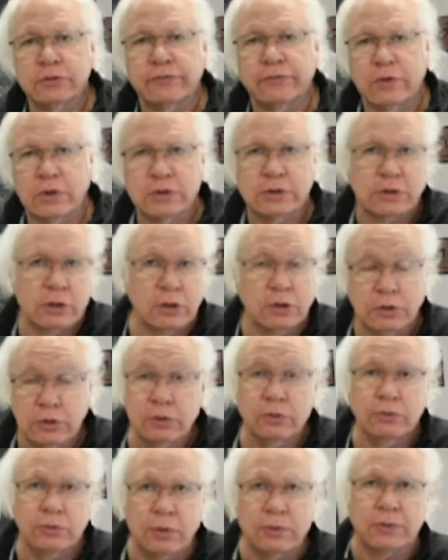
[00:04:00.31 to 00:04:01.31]
of us that
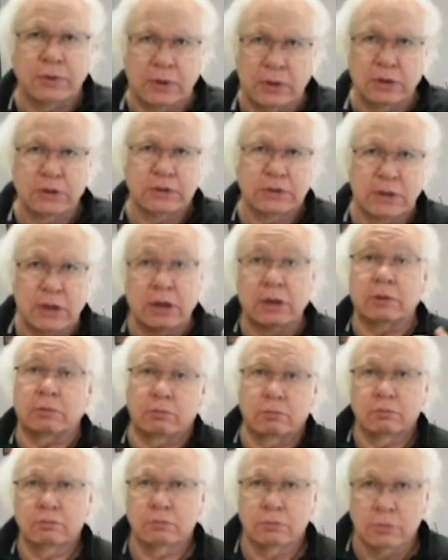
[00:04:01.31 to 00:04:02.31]
do the things that
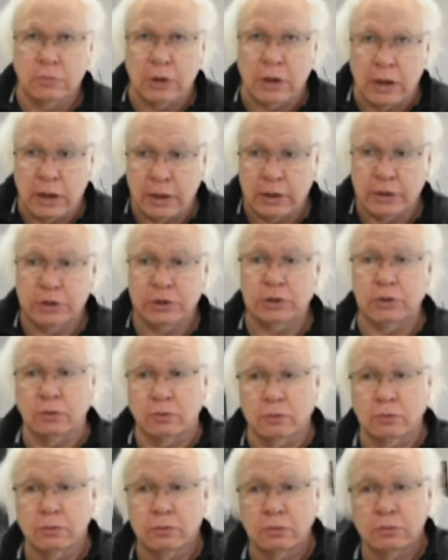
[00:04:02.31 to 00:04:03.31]
I
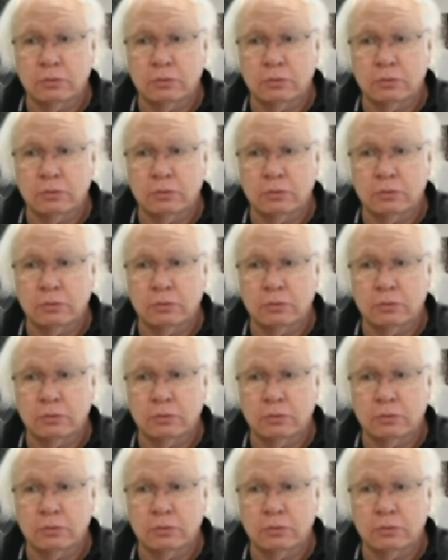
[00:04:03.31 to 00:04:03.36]
do.